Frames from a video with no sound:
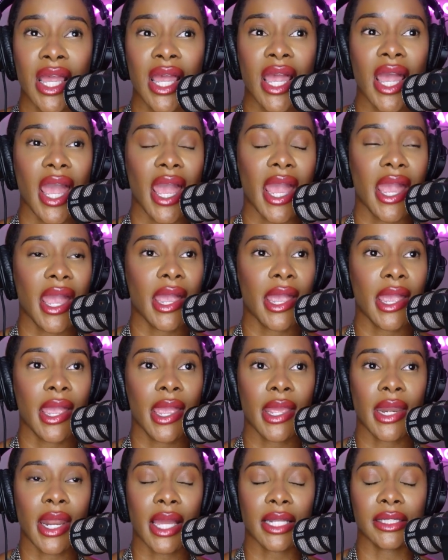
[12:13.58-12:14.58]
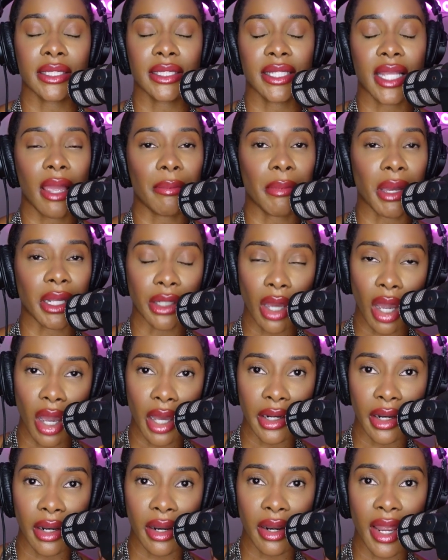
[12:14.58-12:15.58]
and I just had my
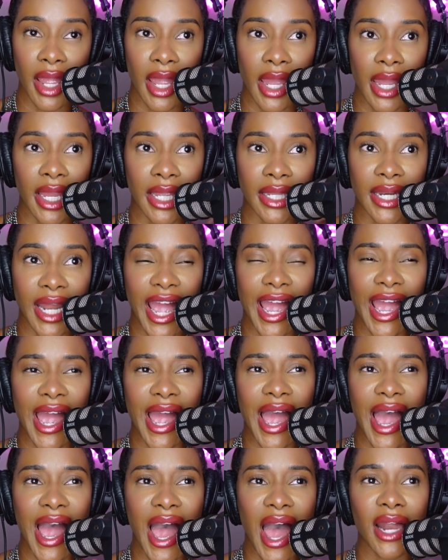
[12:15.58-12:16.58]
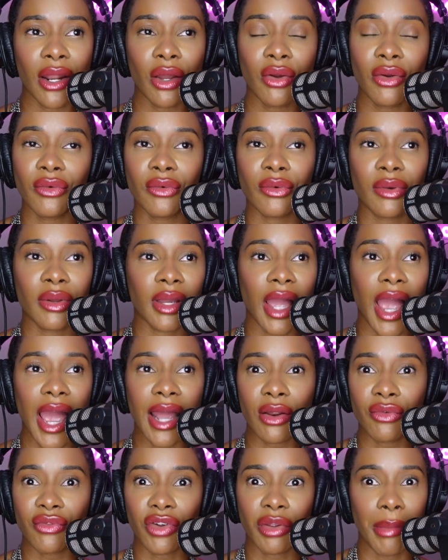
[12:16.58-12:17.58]
daughter. And I
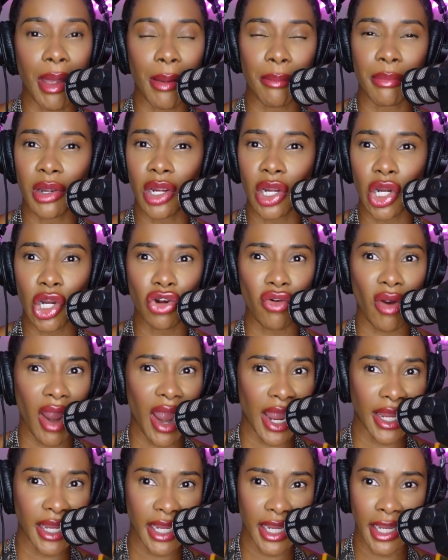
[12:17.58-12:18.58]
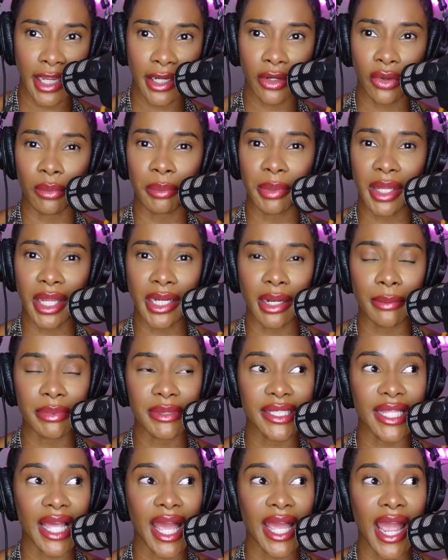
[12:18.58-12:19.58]
don't remember crying or being
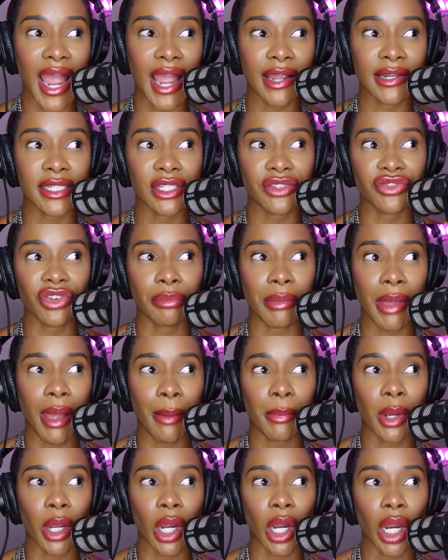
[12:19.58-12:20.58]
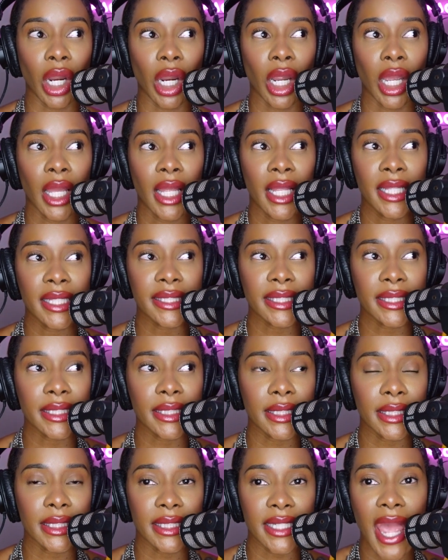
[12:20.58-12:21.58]
upset. I just remember
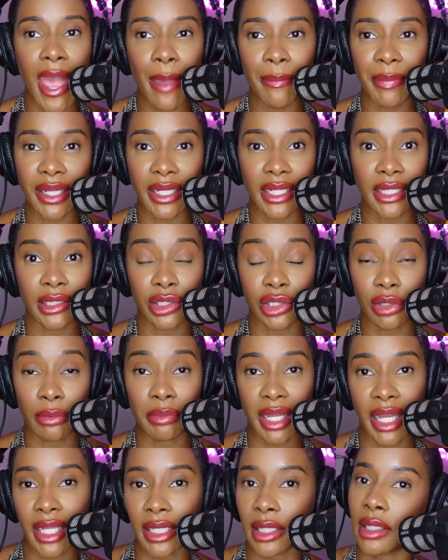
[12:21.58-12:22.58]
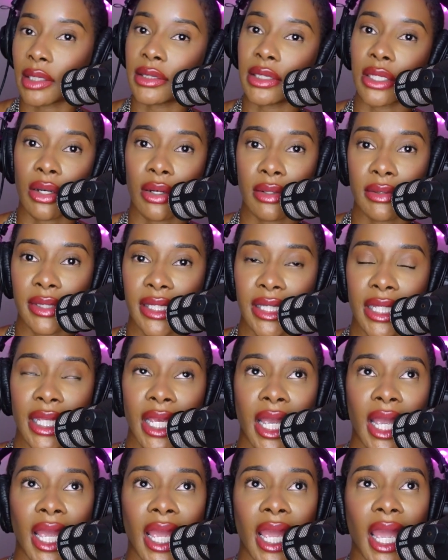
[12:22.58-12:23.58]
snapping into being an adult.
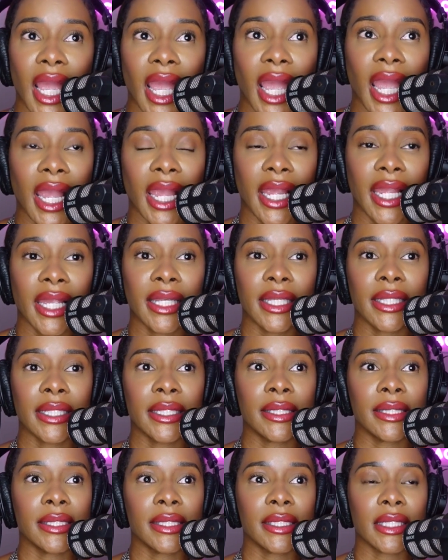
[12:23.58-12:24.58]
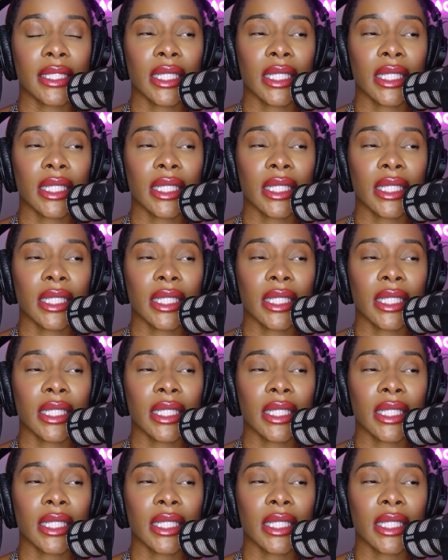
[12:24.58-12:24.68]
And